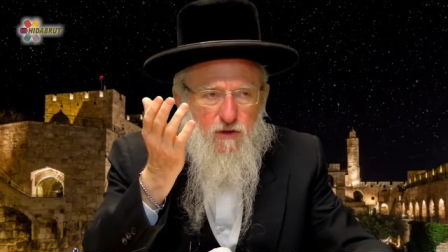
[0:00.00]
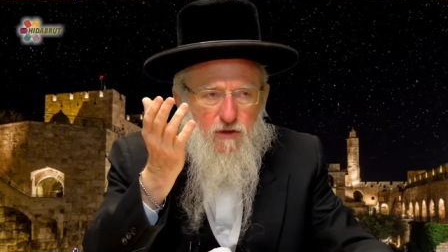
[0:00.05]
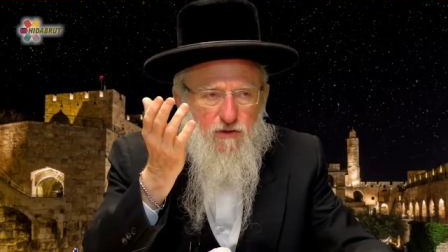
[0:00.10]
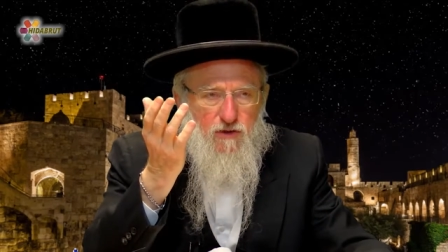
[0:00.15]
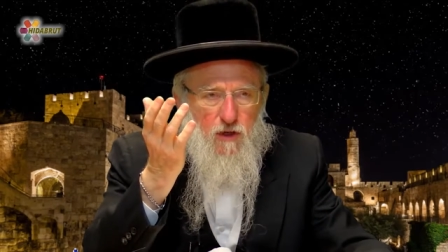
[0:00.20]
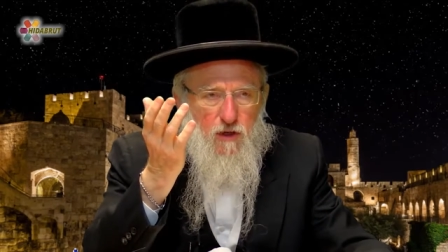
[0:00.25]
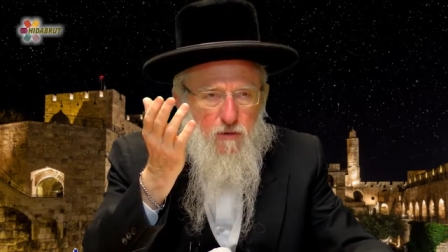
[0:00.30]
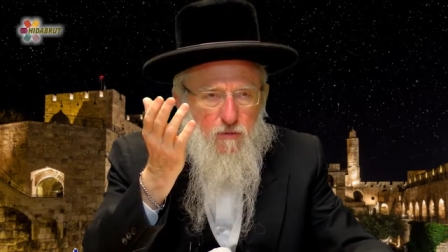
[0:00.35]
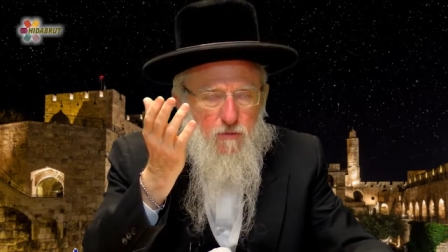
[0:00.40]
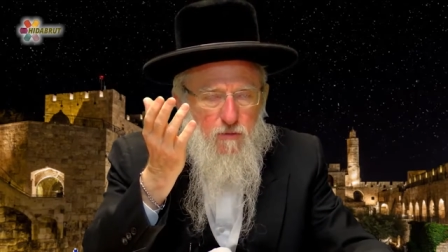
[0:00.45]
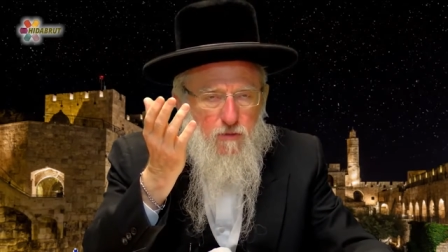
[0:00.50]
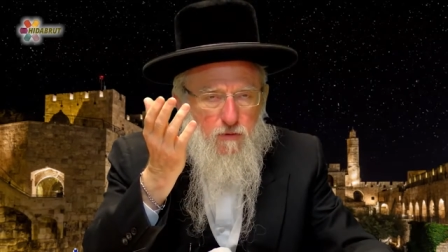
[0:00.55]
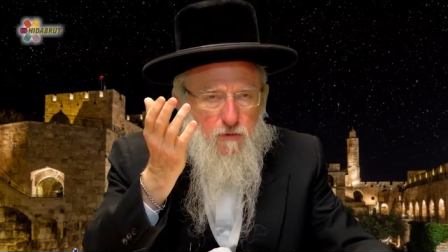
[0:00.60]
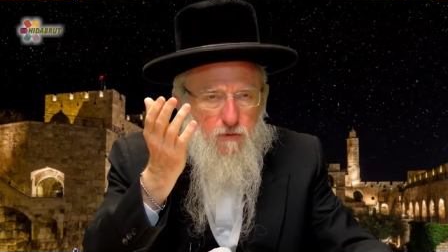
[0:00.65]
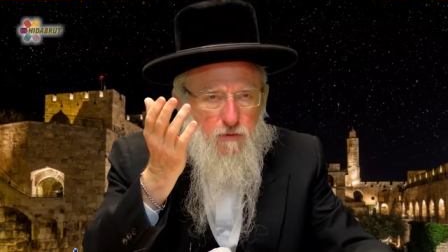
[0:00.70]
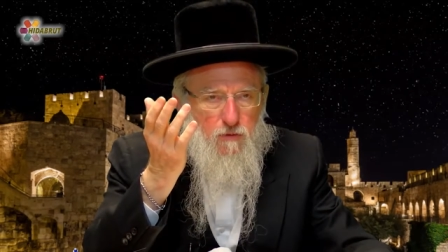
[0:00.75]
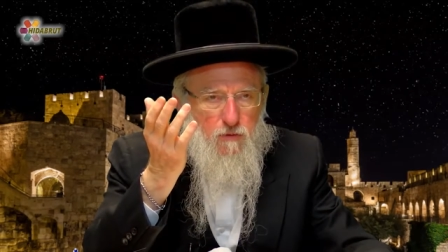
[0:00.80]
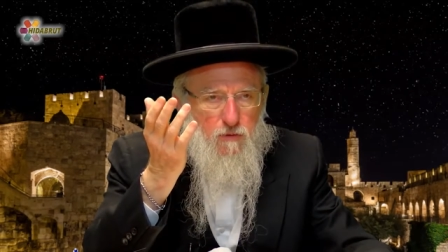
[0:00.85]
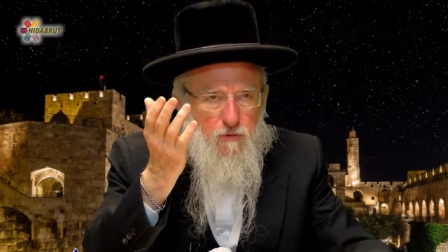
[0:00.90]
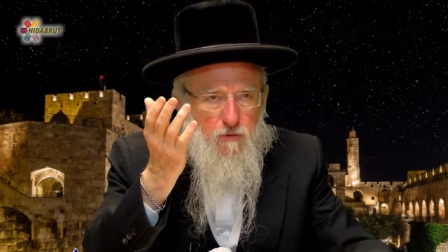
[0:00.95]
and Jacob.
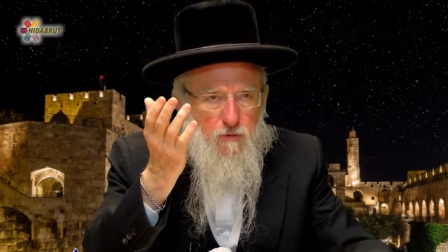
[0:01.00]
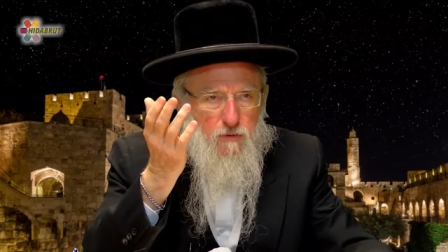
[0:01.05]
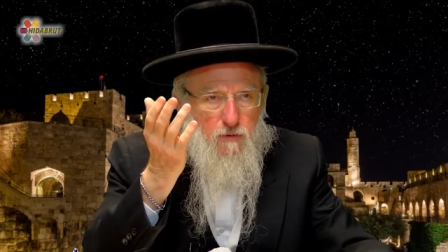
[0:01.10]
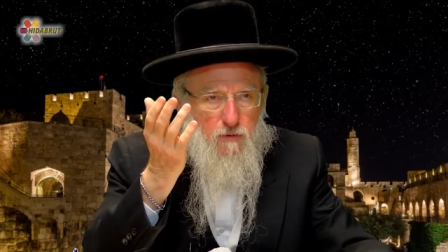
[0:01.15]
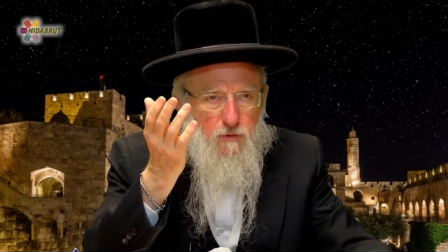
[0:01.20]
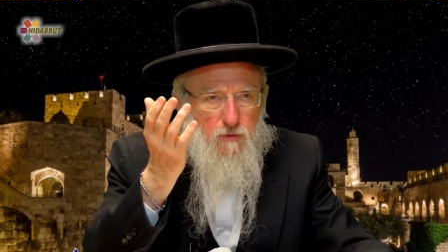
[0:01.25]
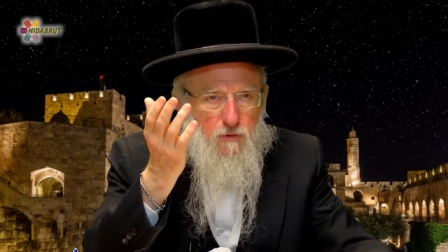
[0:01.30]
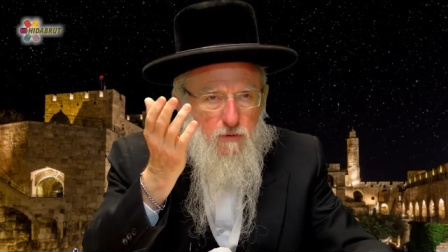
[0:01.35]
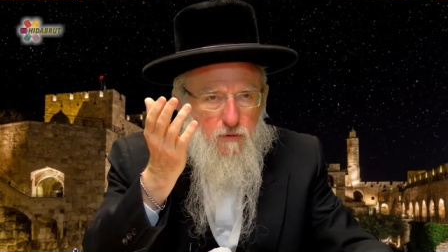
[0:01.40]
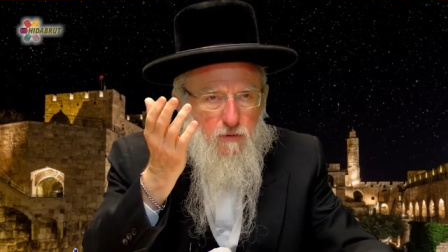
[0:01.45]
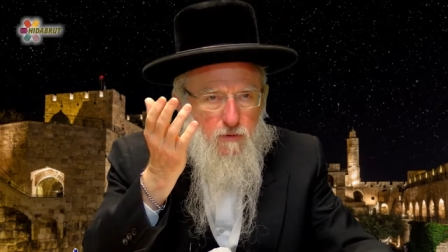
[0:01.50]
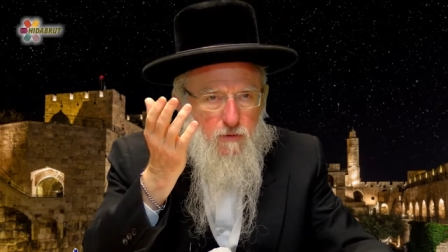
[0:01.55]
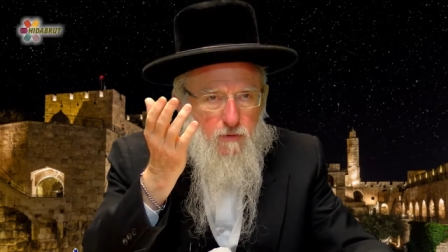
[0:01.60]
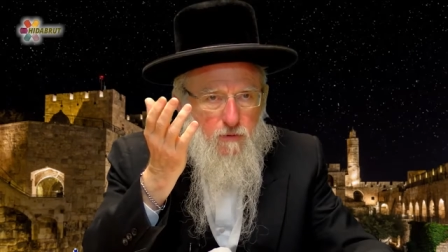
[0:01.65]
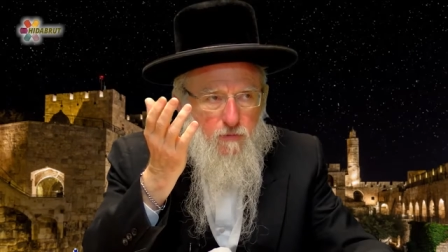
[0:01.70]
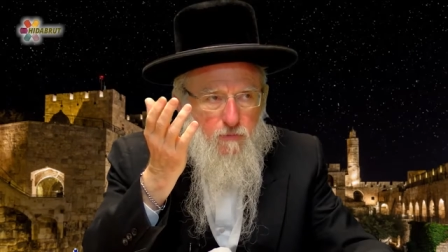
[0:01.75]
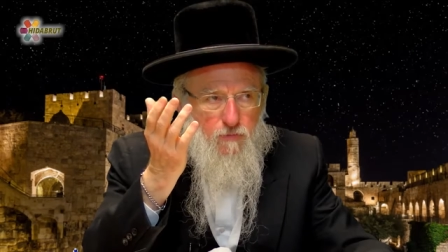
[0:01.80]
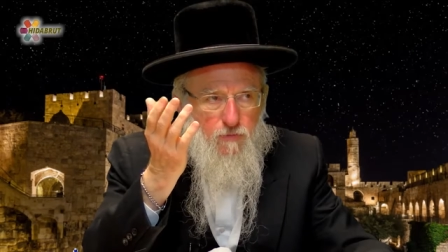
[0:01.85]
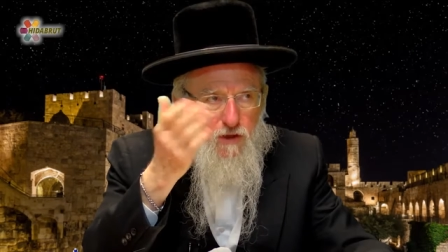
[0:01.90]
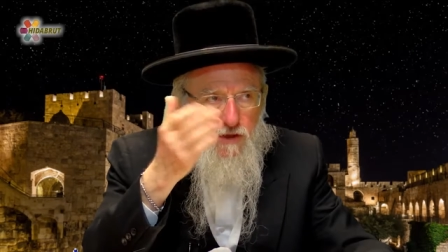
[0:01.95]

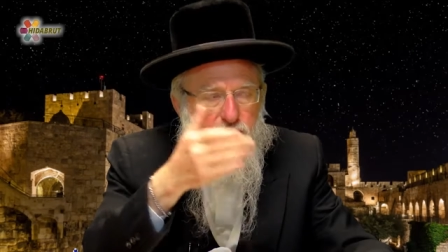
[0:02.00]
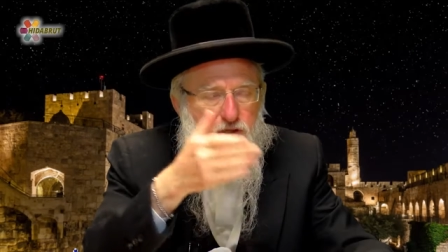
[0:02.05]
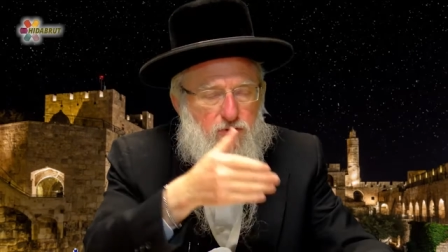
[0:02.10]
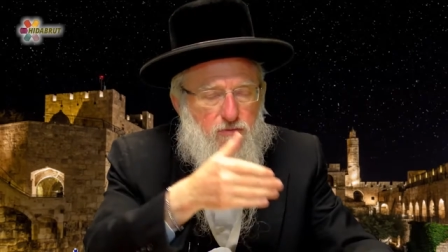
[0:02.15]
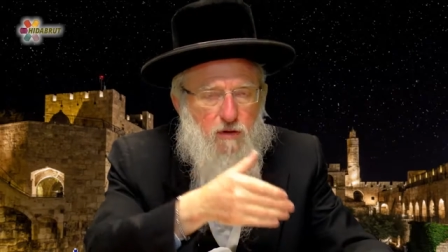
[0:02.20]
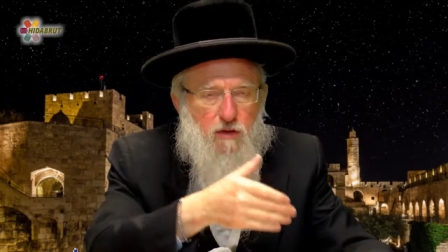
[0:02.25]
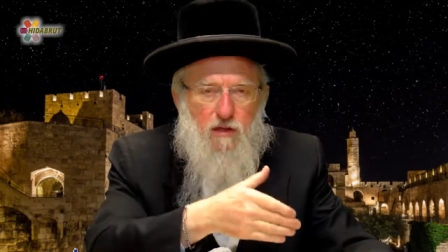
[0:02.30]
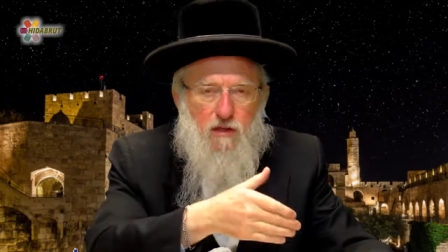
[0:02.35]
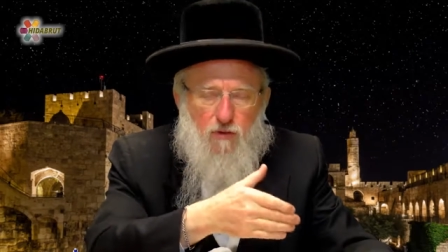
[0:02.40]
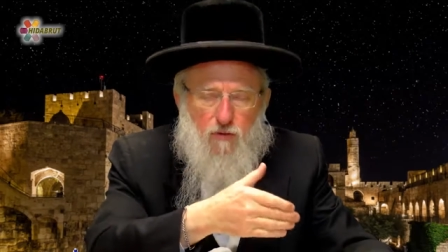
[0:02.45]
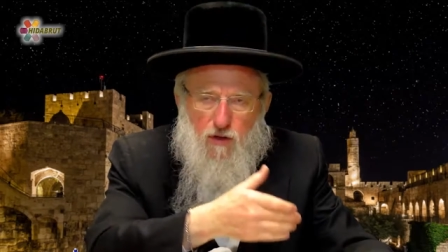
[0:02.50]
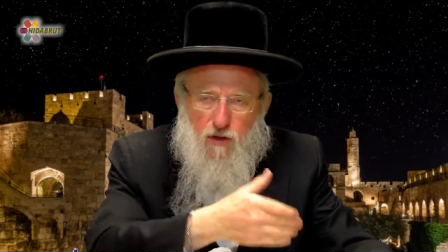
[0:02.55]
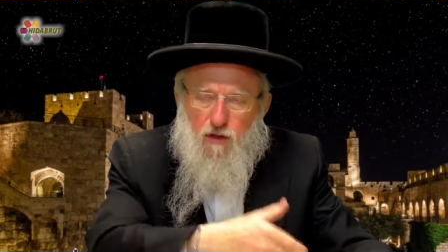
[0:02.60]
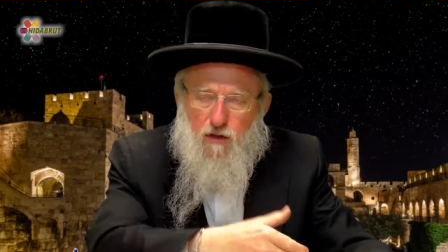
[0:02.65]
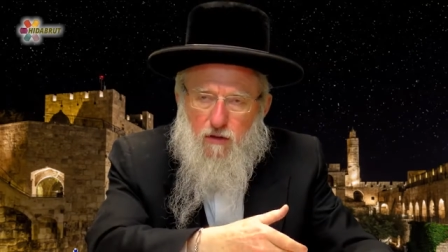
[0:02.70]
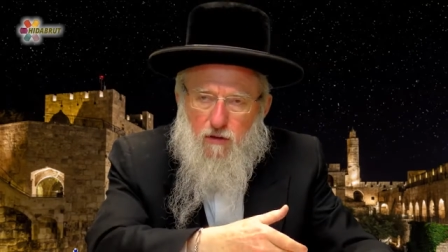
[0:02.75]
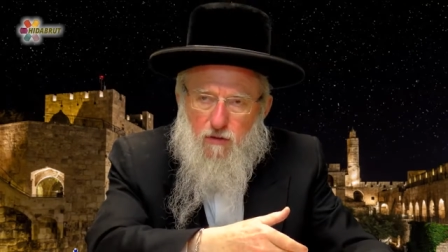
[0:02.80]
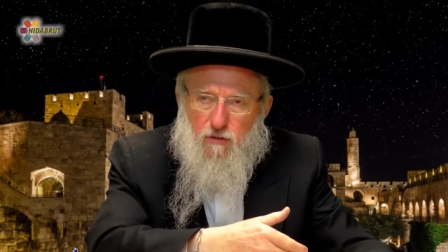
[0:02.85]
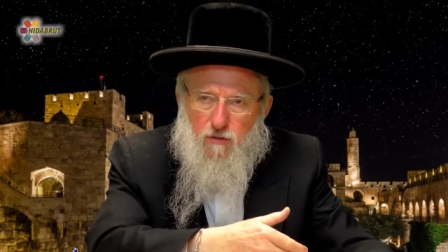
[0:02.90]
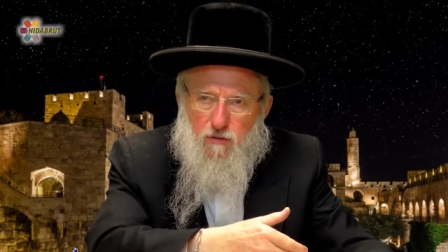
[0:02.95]
This is really
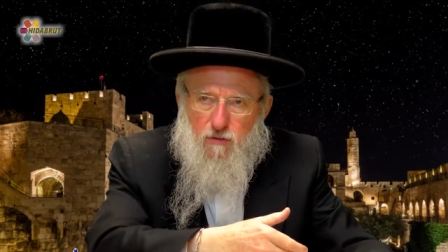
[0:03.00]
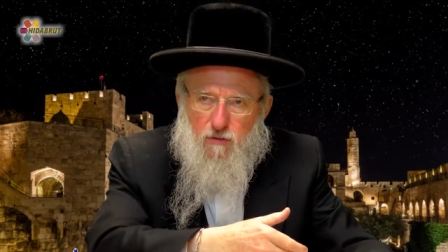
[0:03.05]
unique.